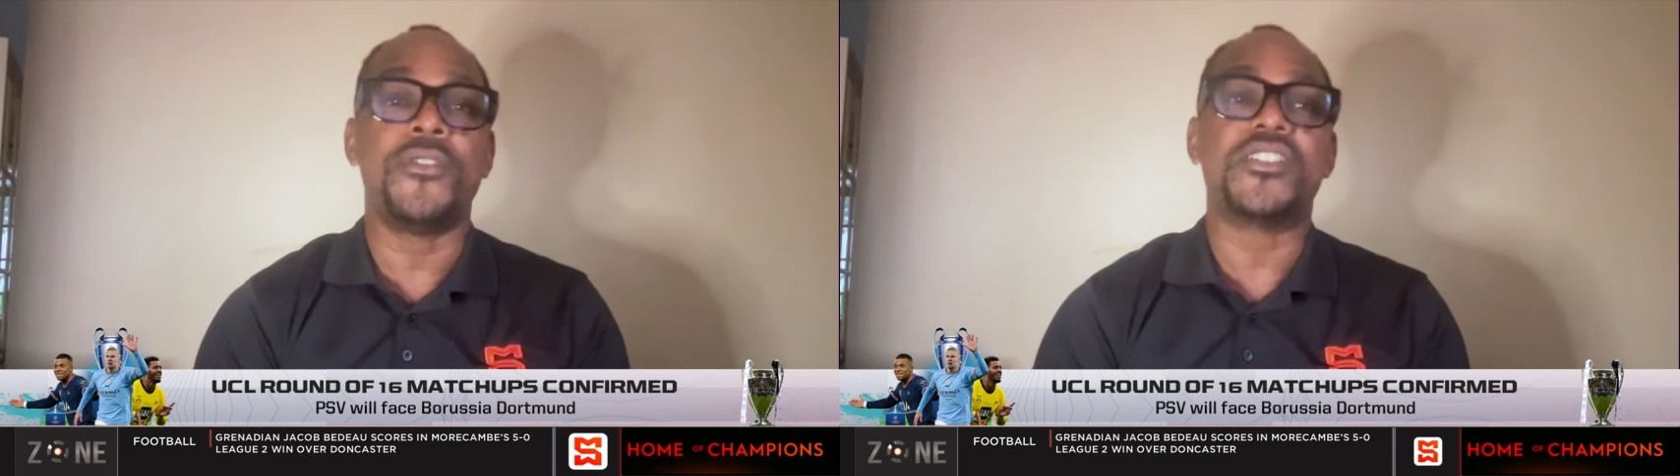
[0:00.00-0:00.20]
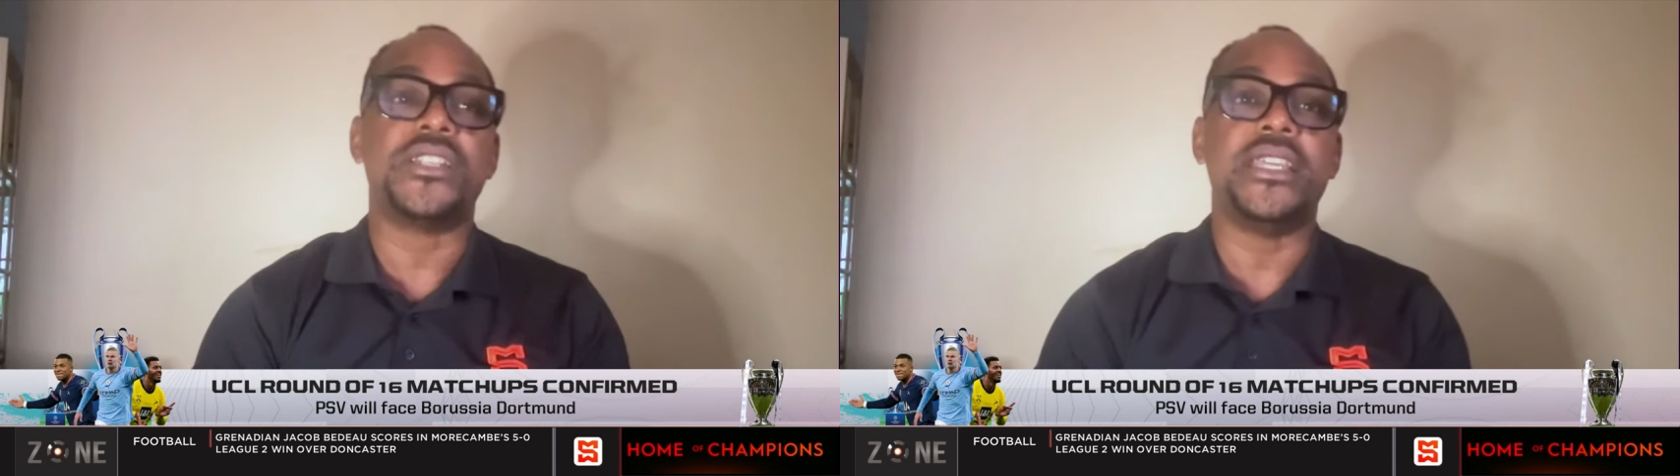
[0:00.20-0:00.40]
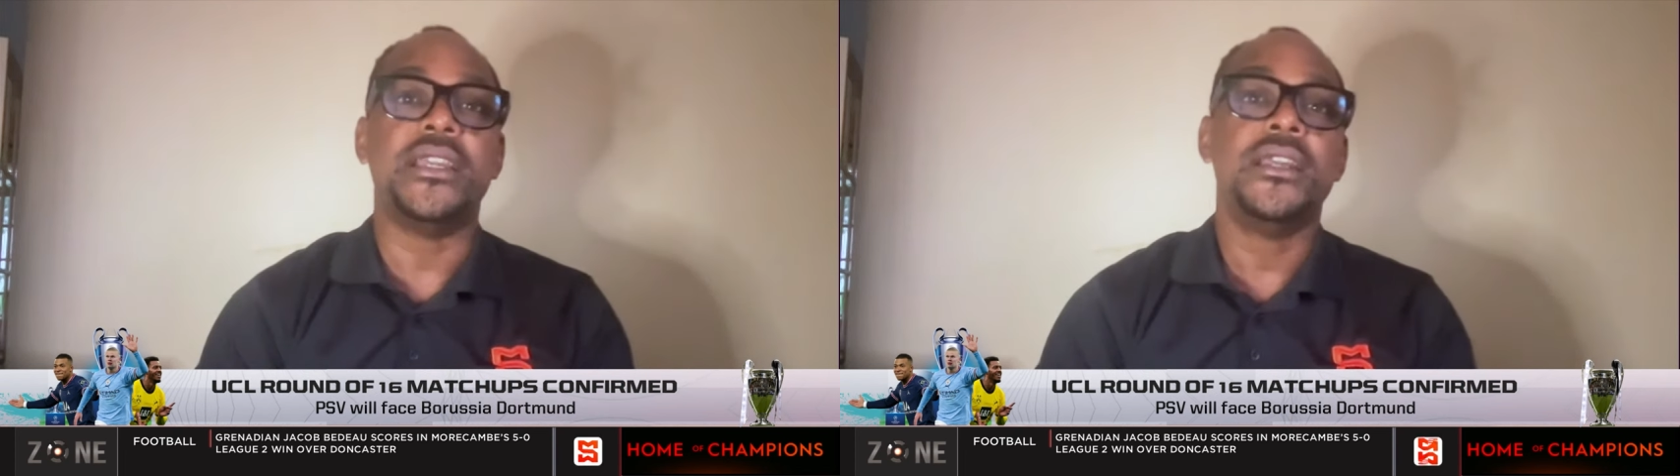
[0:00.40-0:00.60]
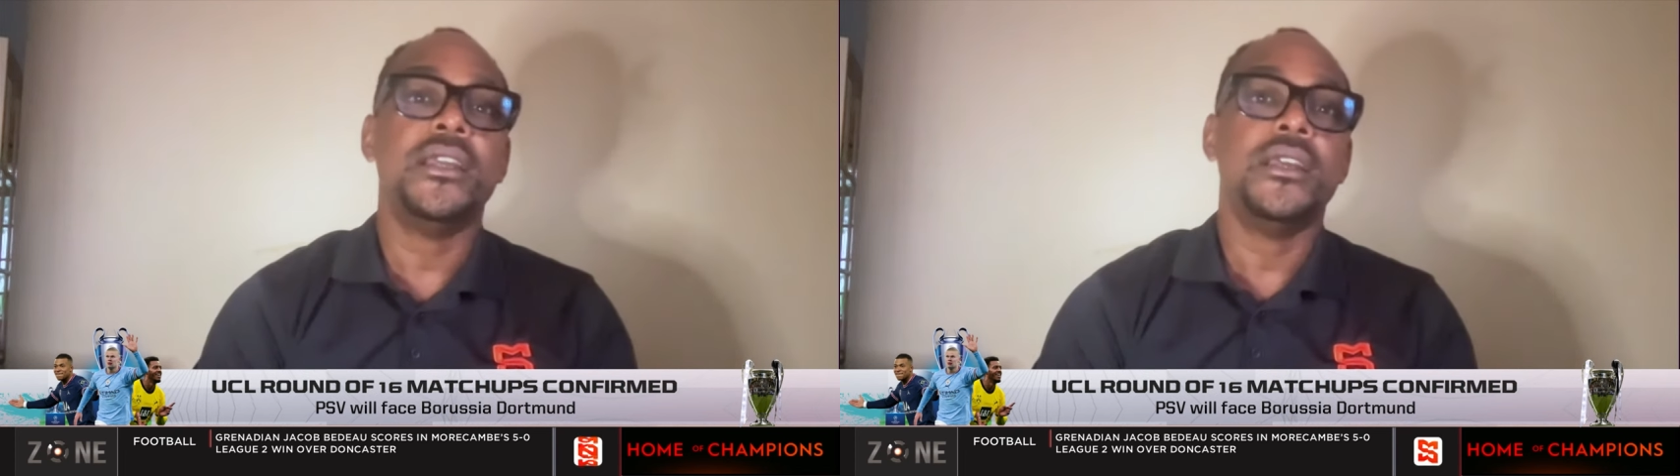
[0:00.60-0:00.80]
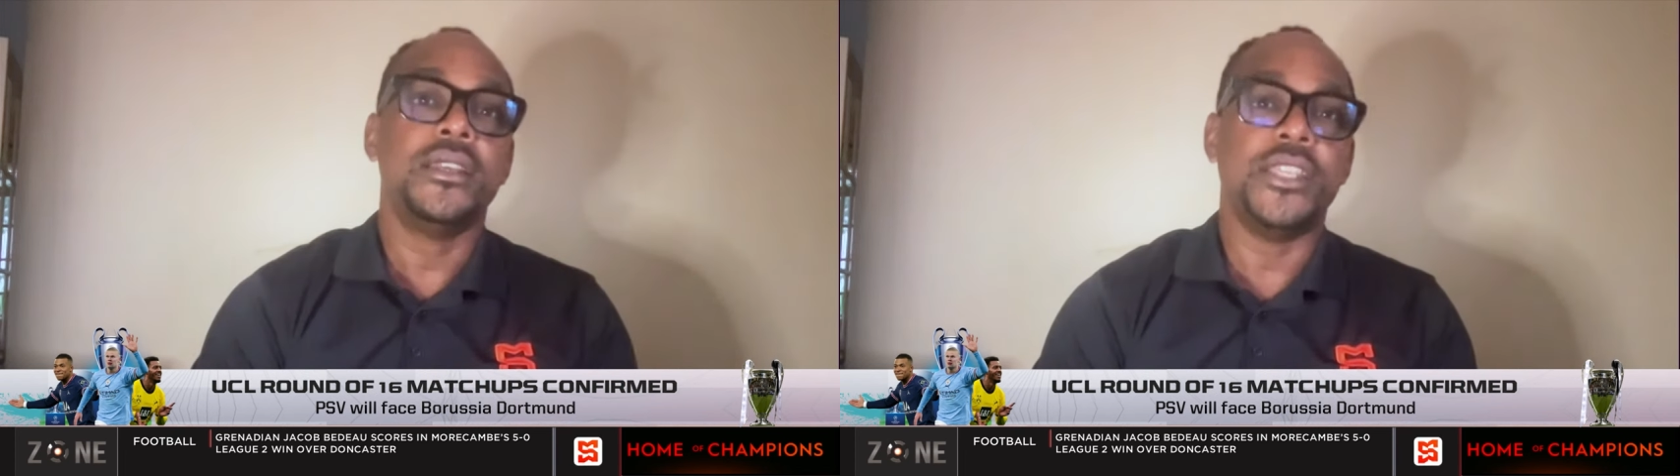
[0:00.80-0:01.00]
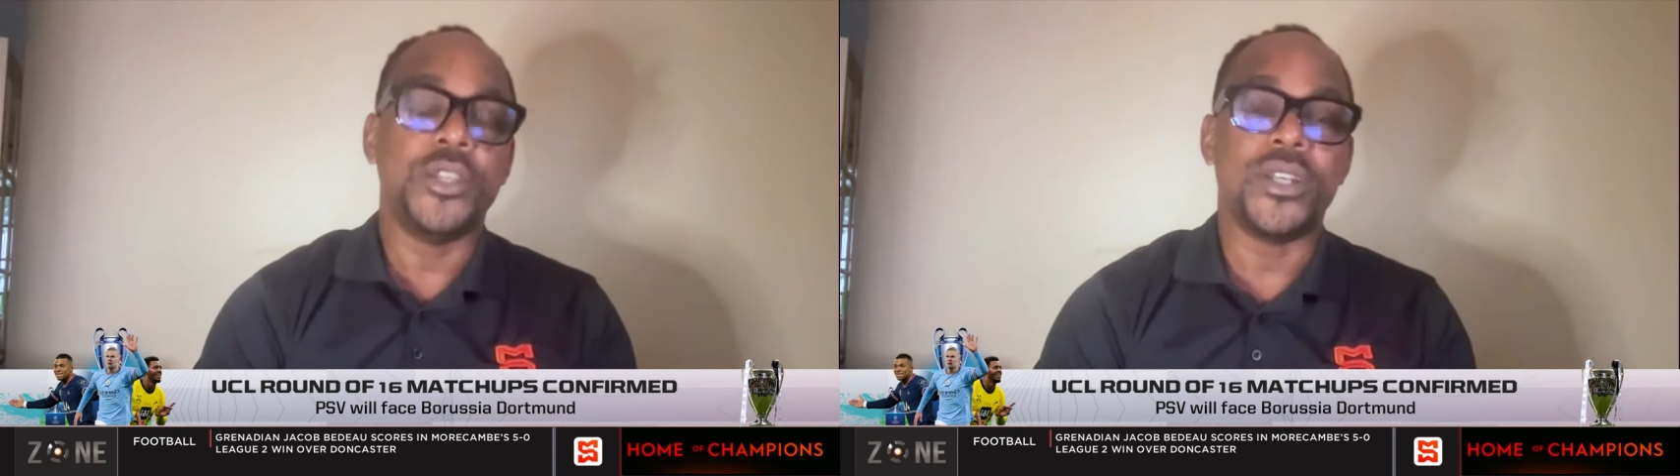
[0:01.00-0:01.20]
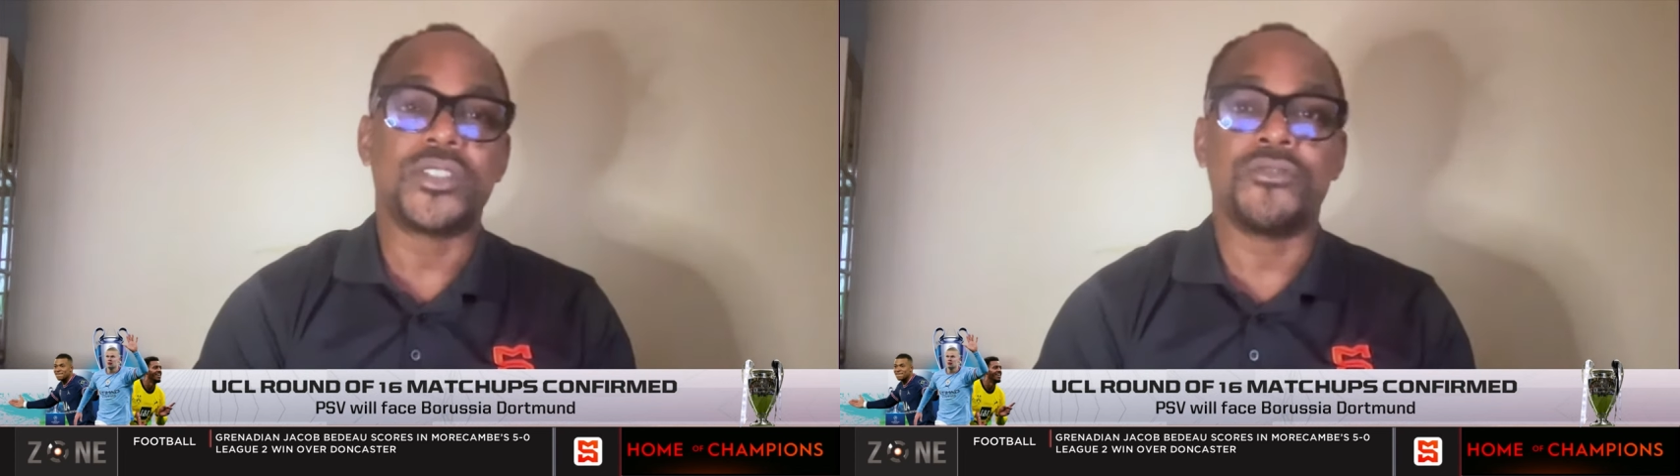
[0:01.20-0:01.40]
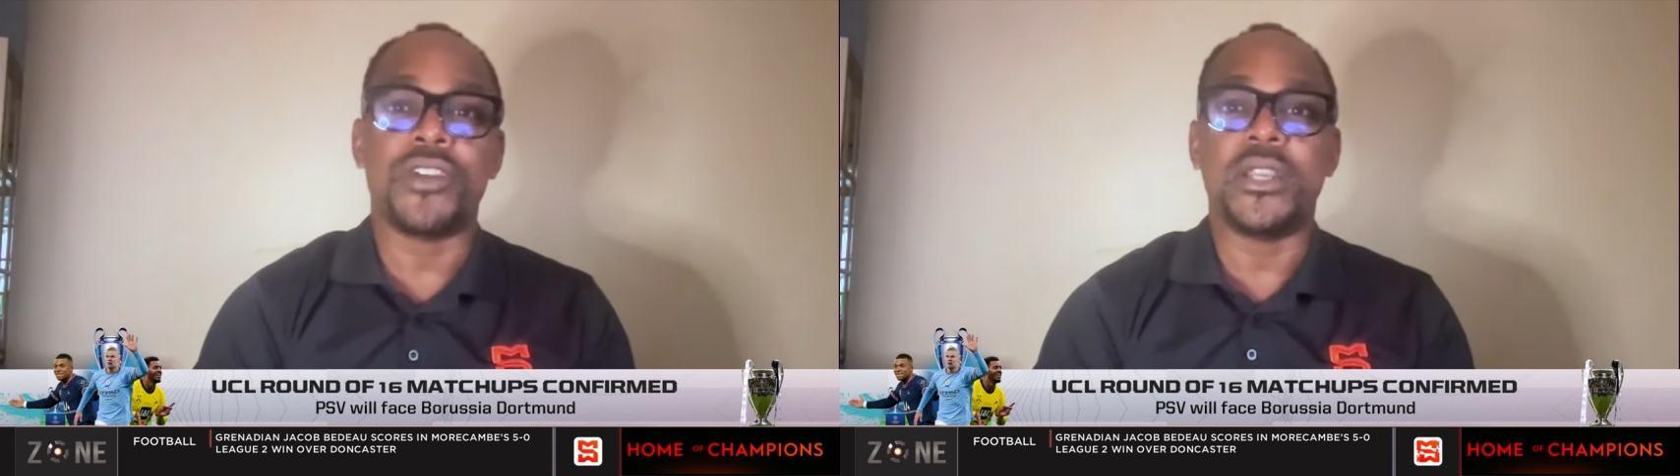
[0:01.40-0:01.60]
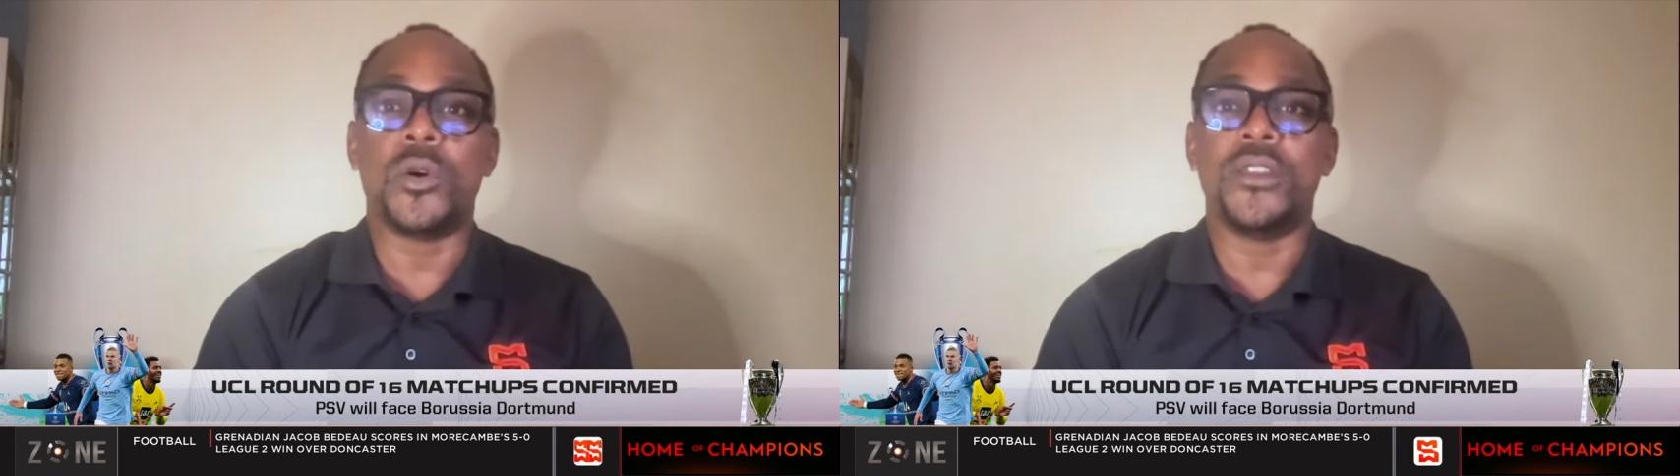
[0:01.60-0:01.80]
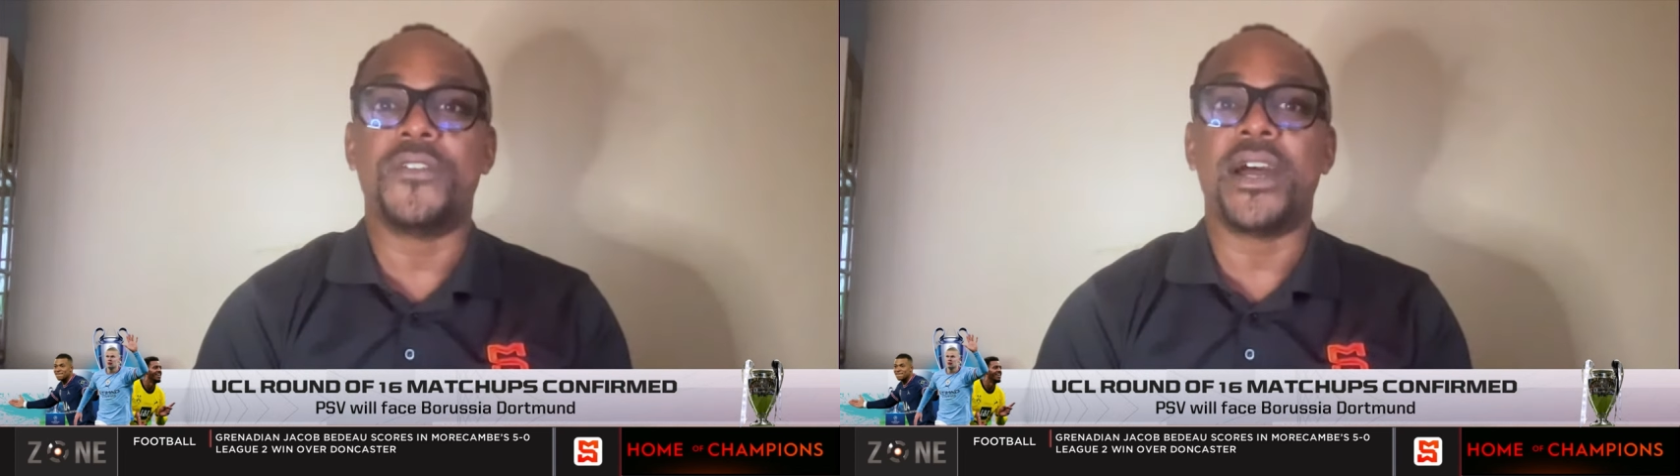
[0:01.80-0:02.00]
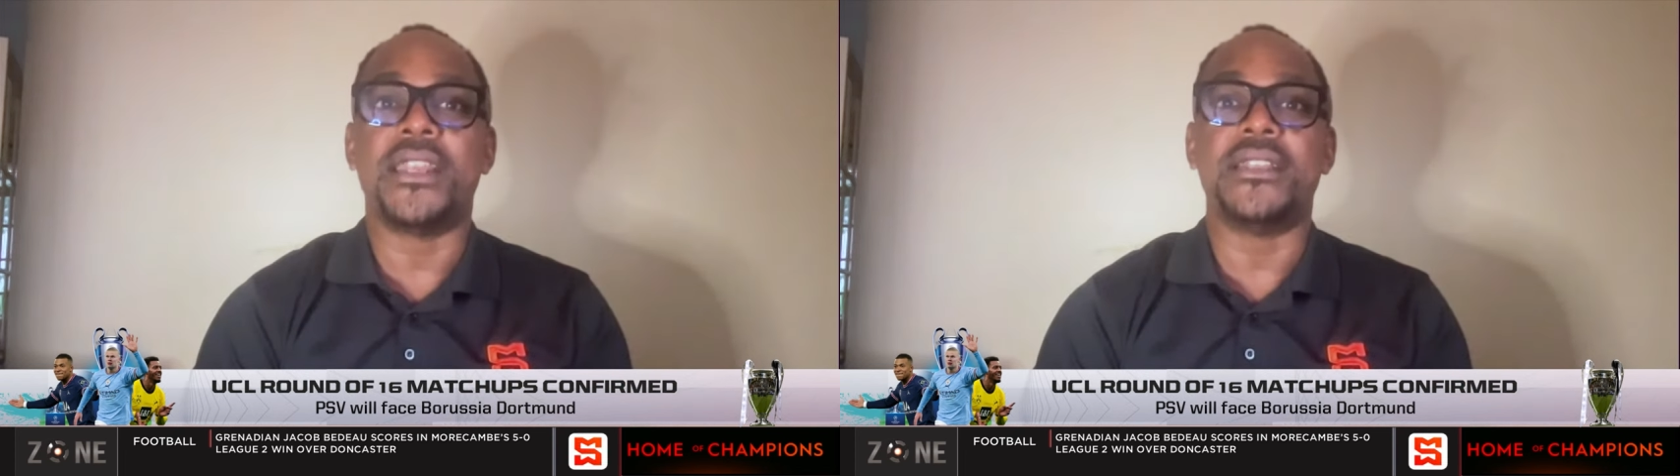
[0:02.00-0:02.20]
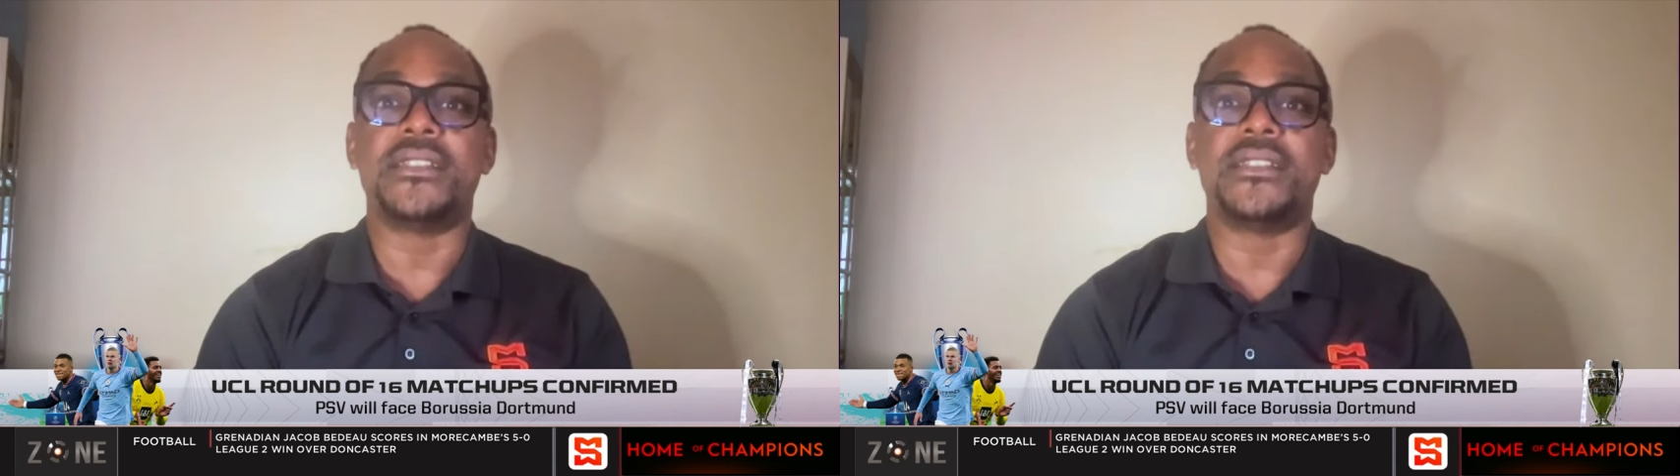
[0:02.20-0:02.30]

Obviously, the U S already qualified.